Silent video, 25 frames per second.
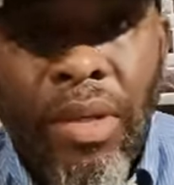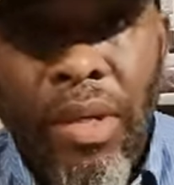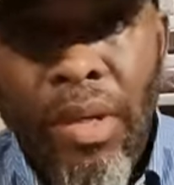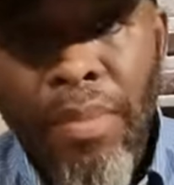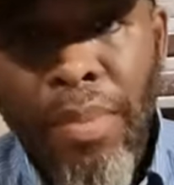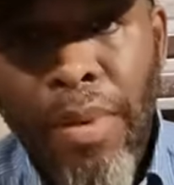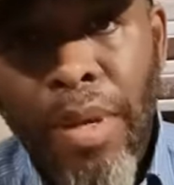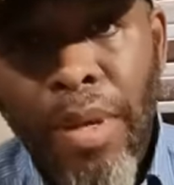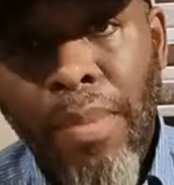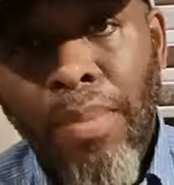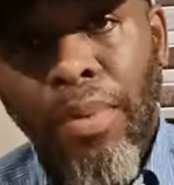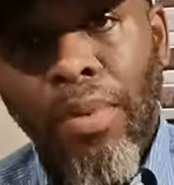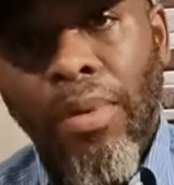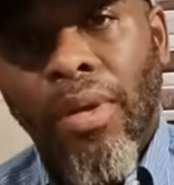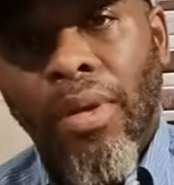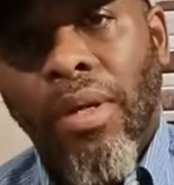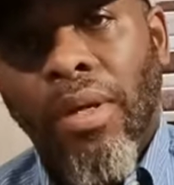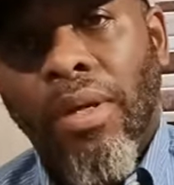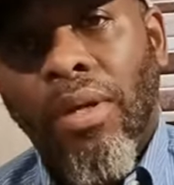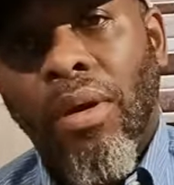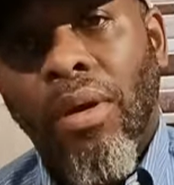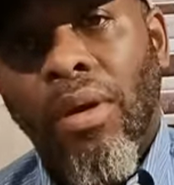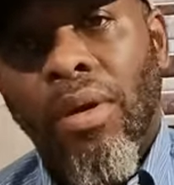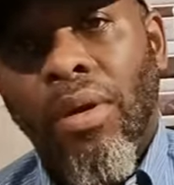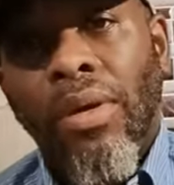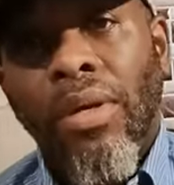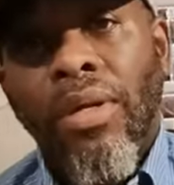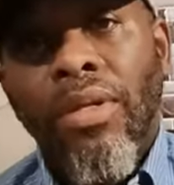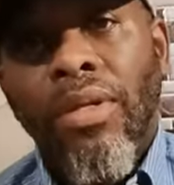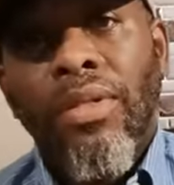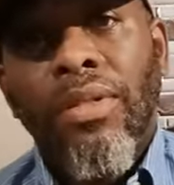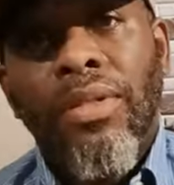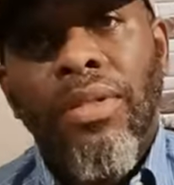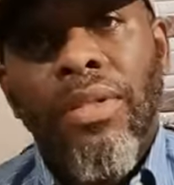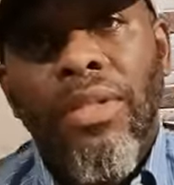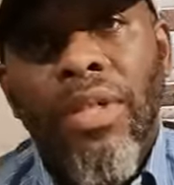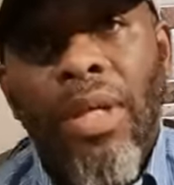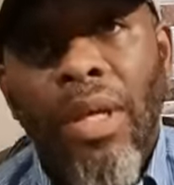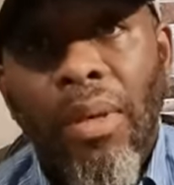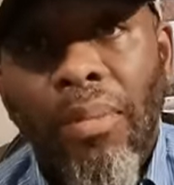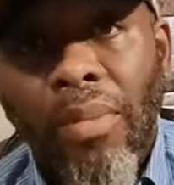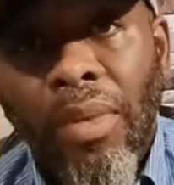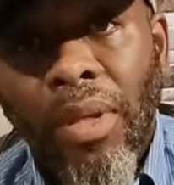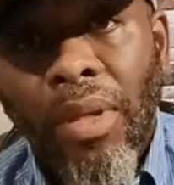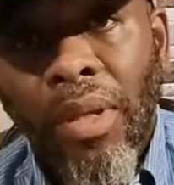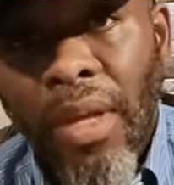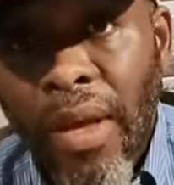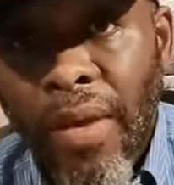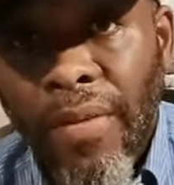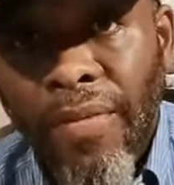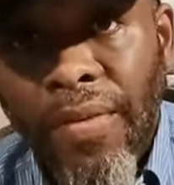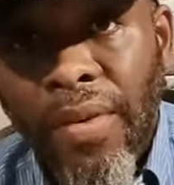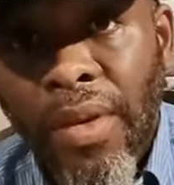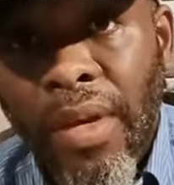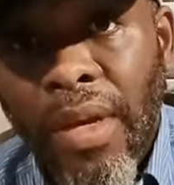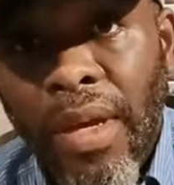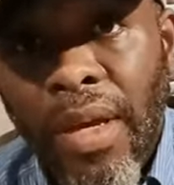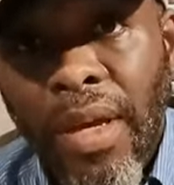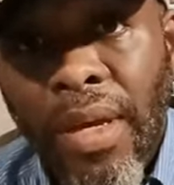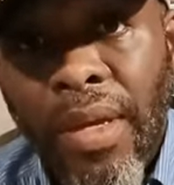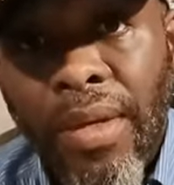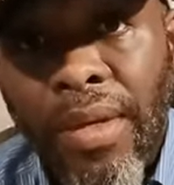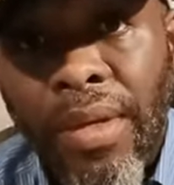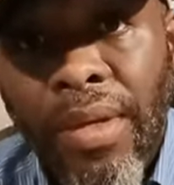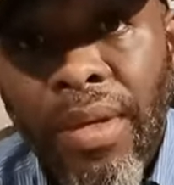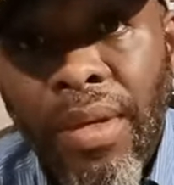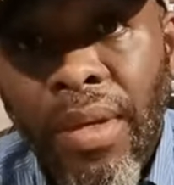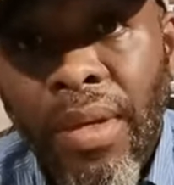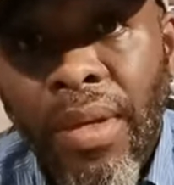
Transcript: people encouraged and uplifted,